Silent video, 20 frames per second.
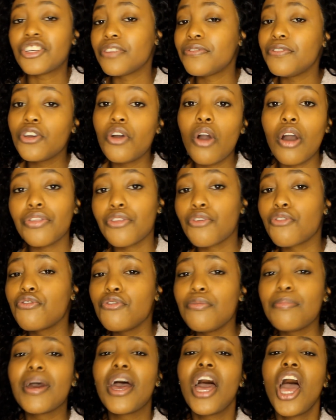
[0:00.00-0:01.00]
If you go on the
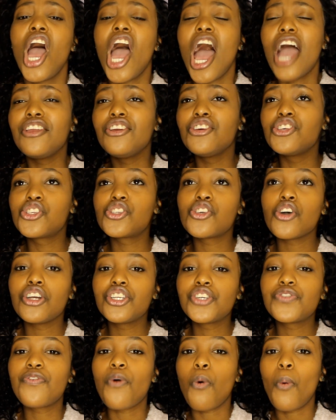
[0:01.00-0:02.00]
group and you
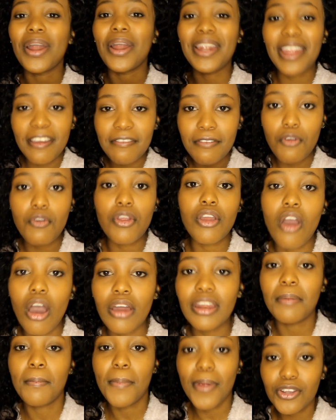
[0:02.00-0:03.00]
search for whatever
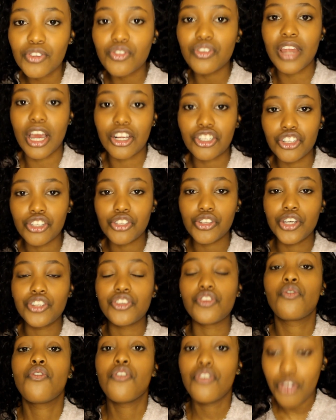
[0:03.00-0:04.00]
regarding breast reduction
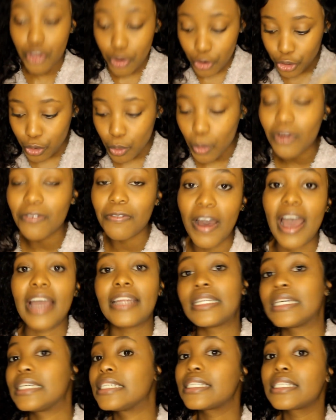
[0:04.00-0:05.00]
surgery, you will
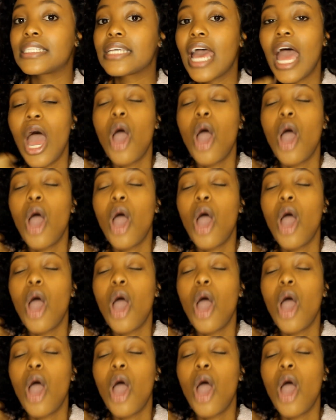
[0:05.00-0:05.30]
find it.